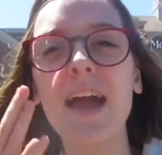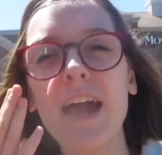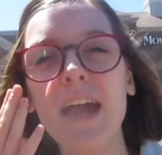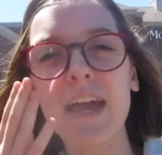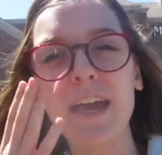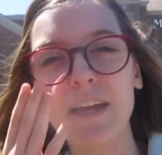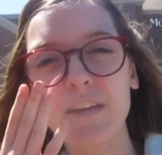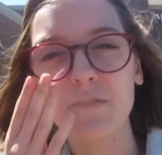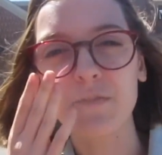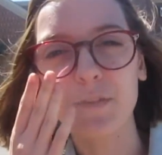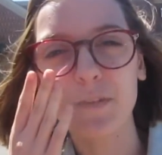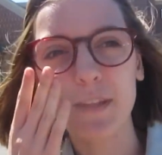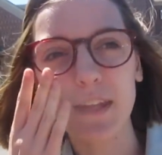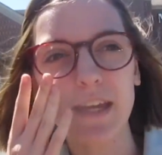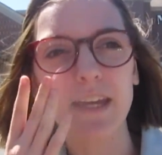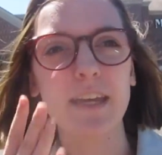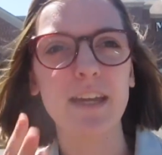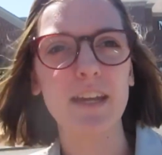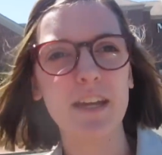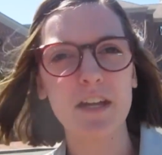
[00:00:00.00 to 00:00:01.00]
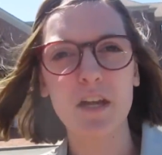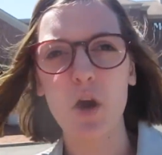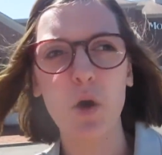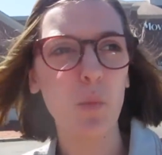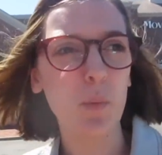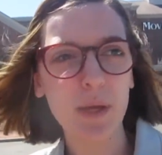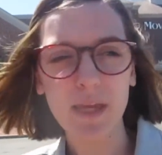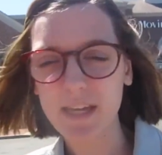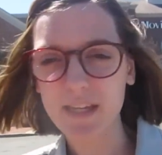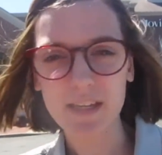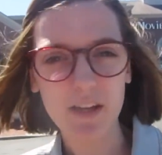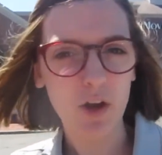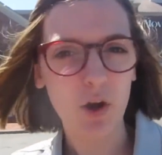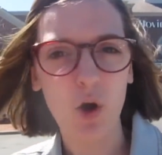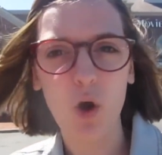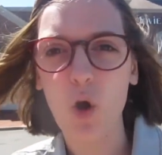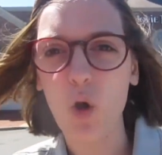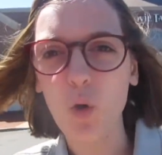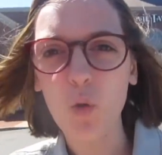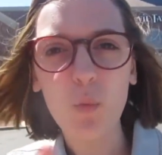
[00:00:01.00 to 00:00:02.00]
And for like a week,
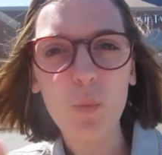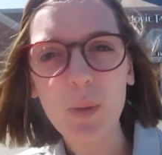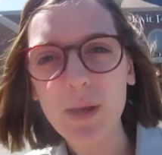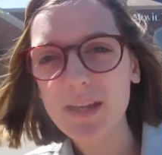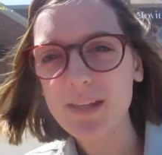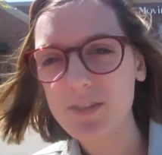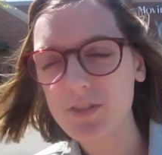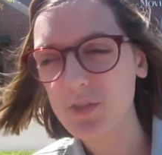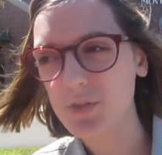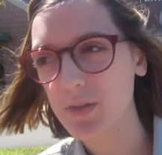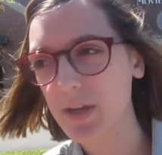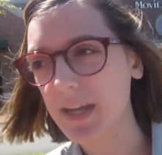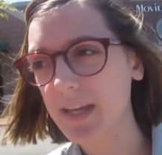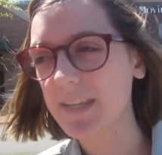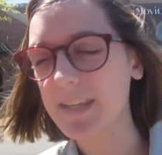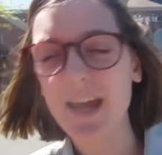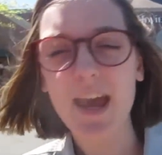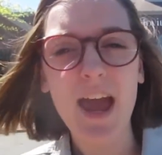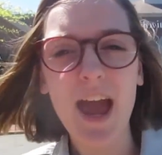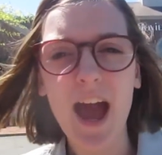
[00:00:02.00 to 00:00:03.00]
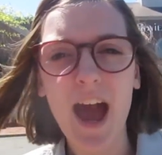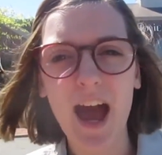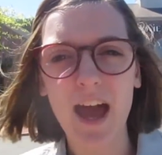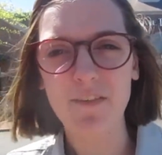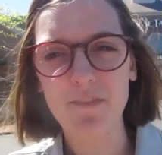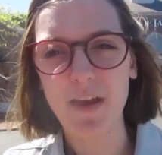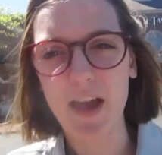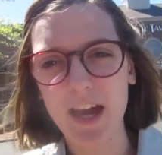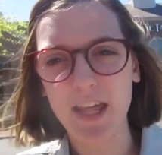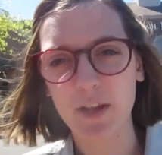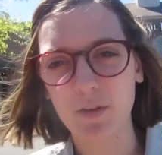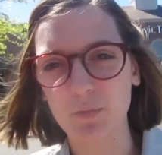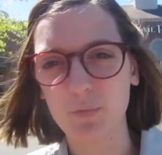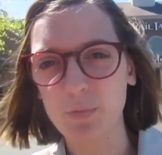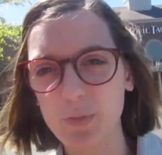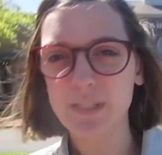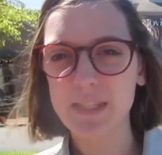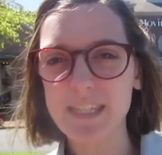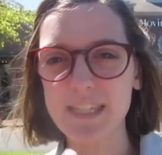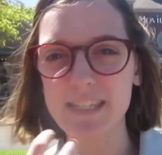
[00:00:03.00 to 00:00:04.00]
a whole week straight, I've had a
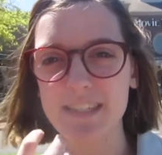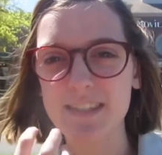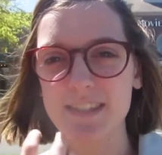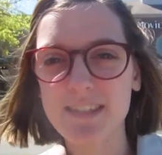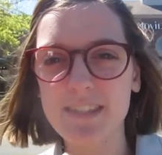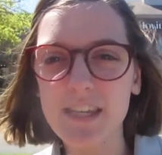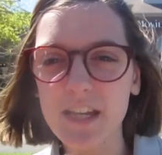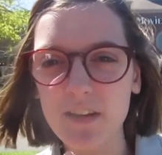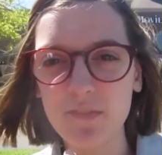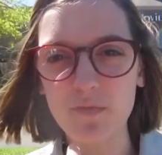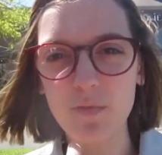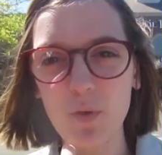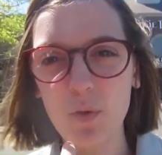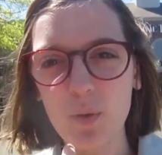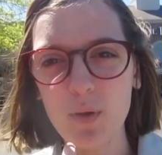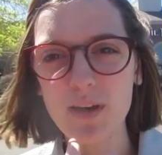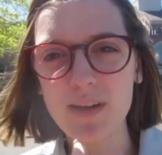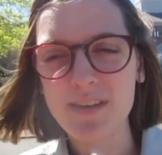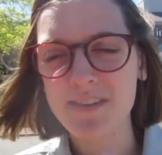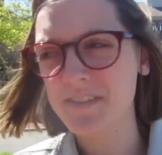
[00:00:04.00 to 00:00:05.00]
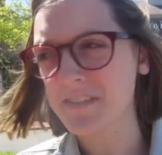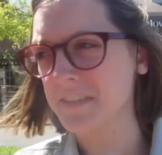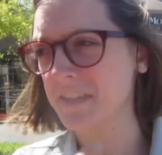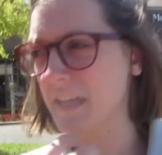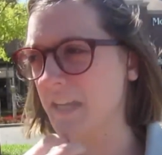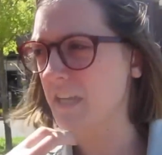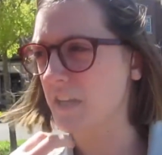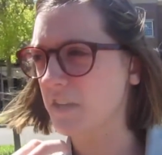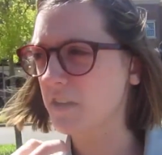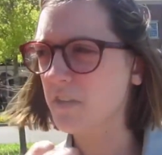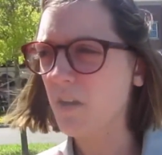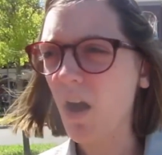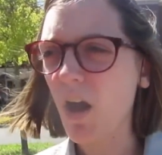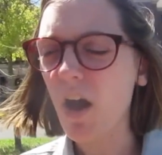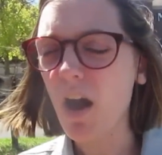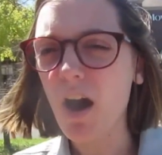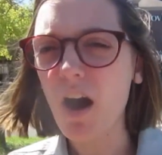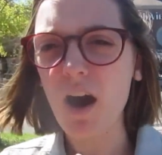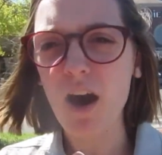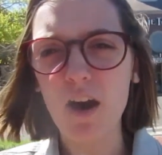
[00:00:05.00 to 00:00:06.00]
really sick voice and like a
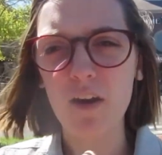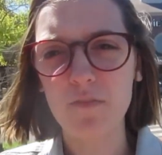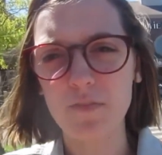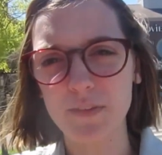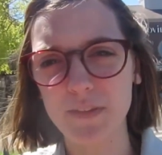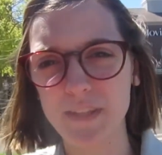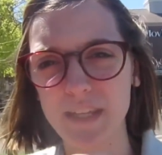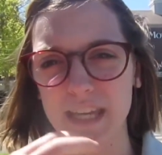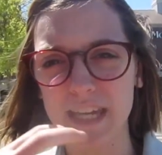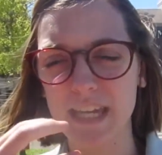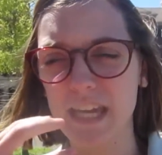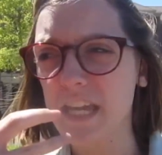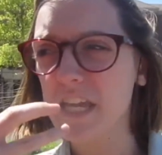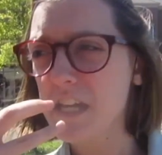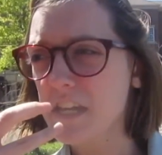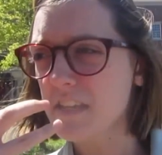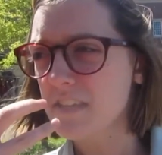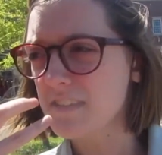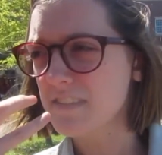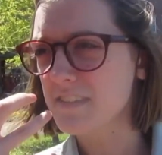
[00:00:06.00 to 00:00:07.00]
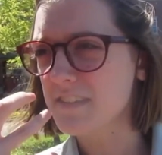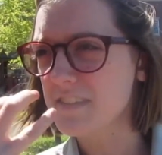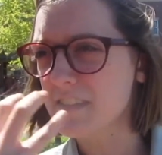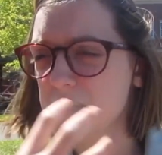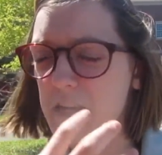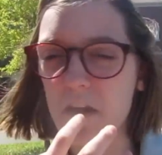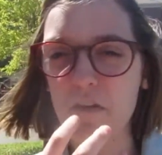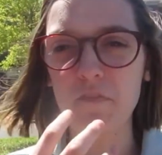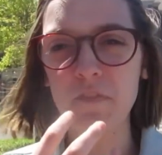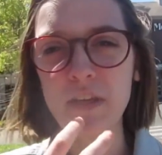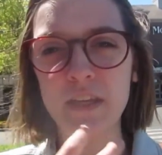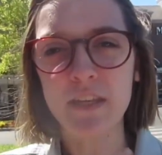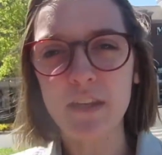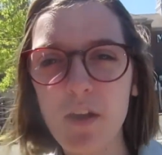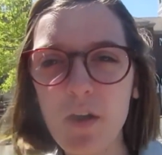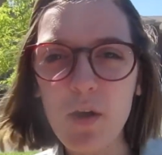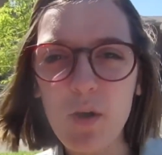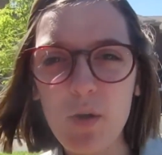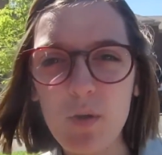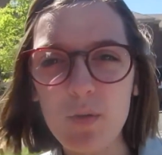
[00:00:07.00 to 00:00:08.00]
cough and like stuffy
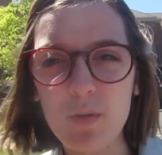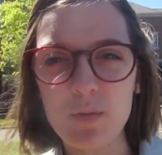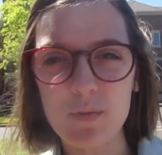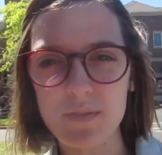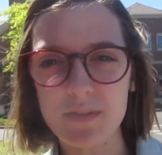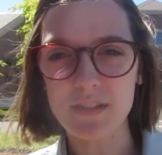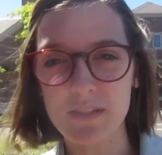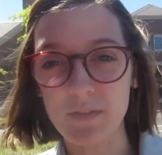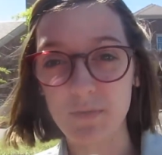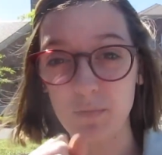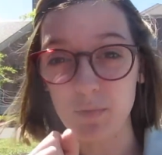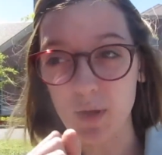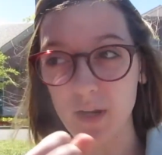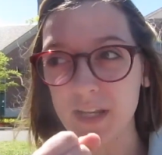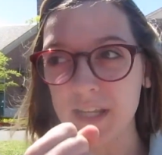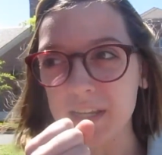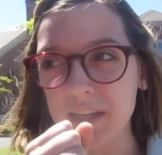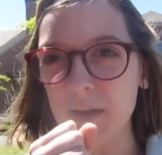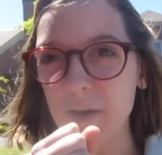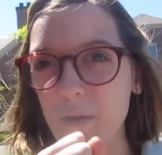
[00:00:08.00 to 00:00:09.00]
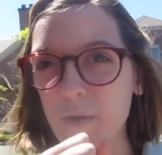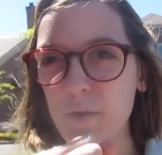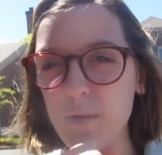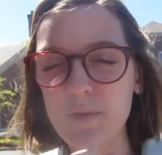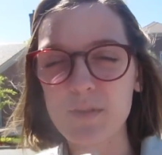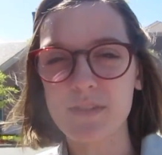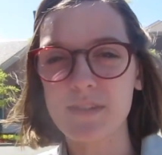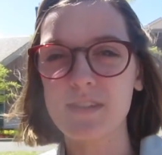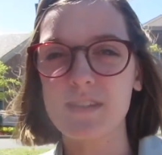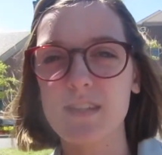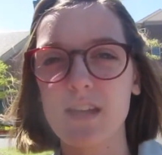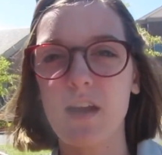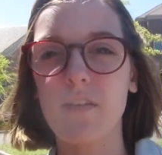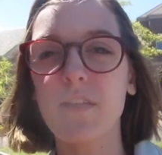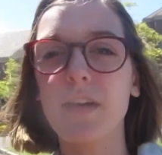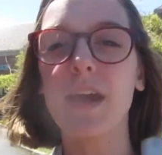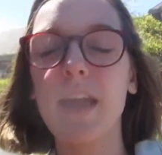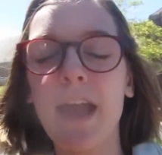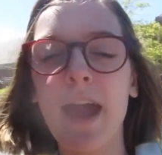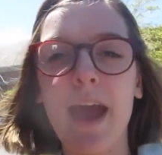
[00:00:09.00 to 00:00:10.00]
nose and a runny nose and
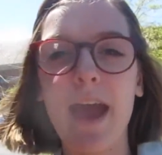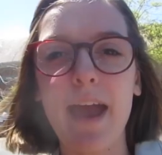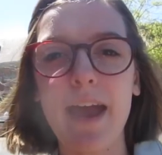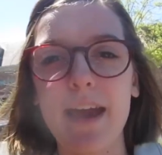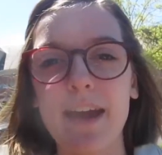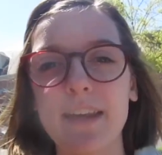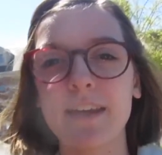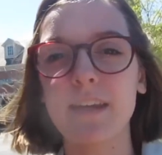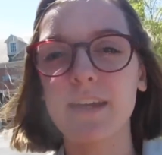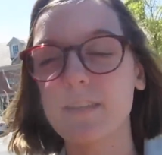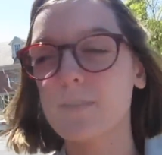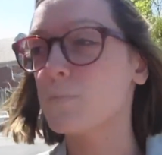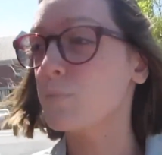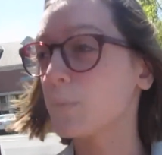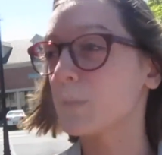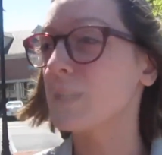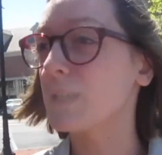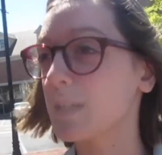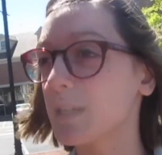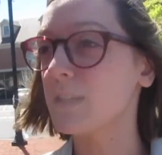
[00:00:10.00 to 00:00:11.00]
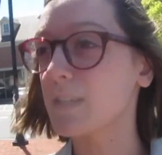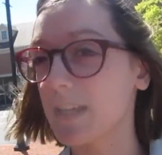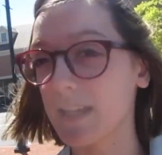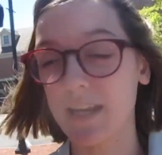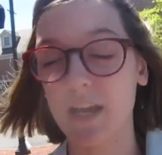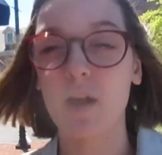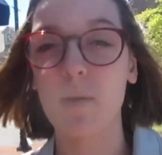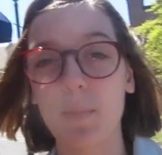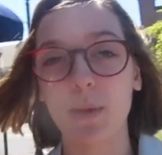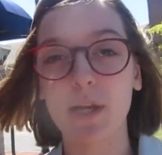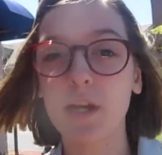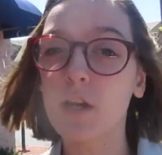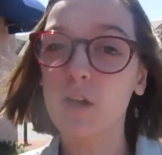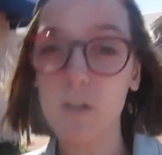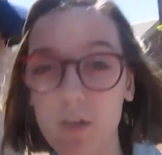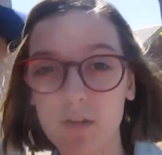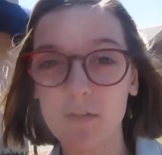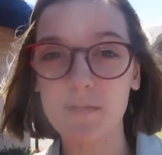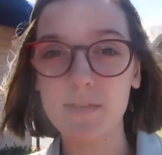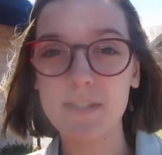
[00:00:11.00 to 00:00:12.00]
stuff and it's really getting on my
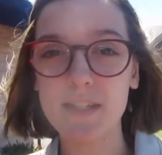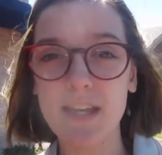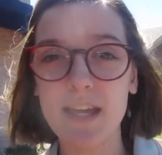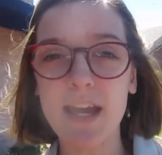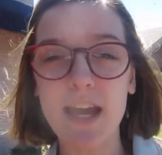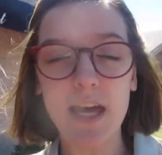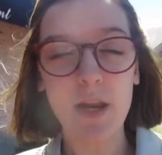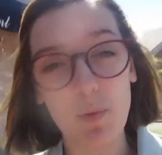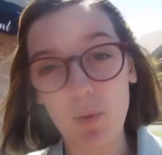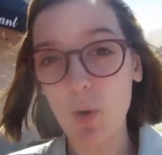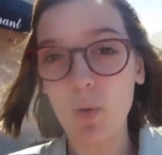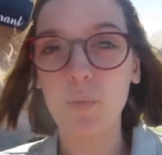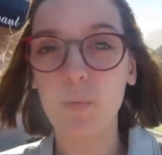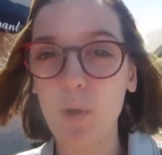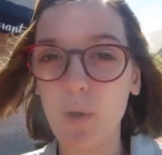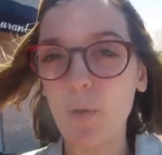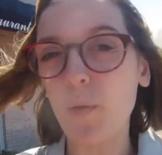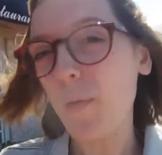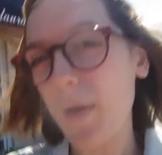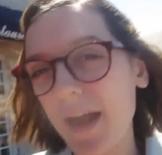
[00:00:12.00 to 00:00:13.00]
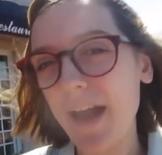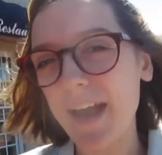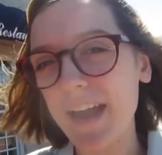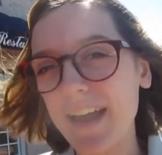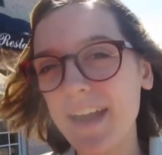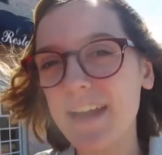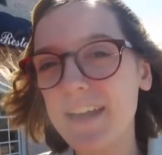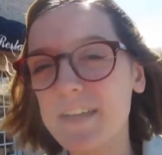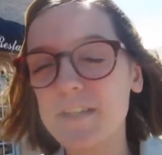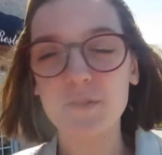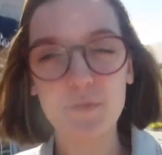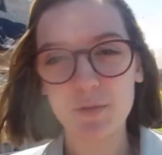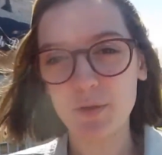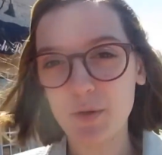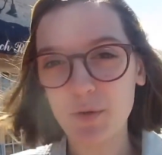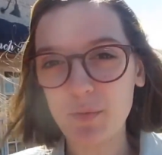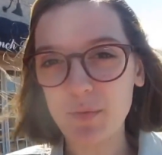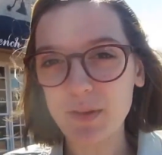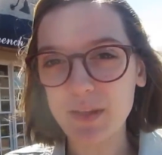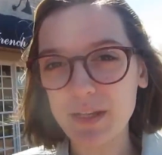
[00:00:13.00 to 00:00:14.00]
nerves and it won't go away so I
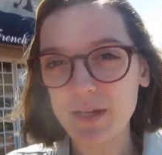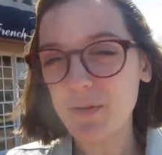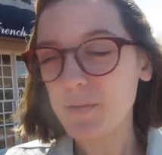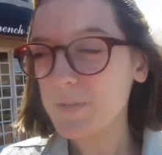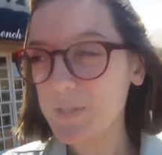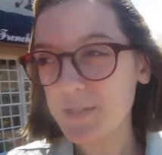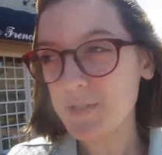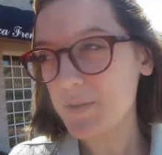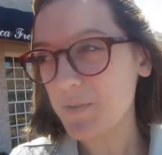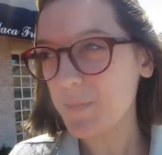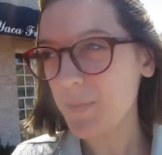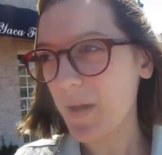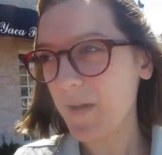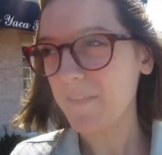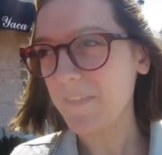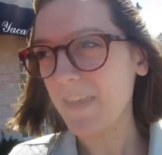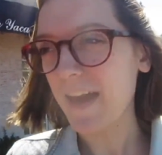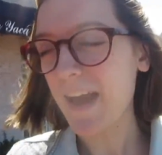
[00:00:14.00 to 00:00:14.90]
don't really know what to do about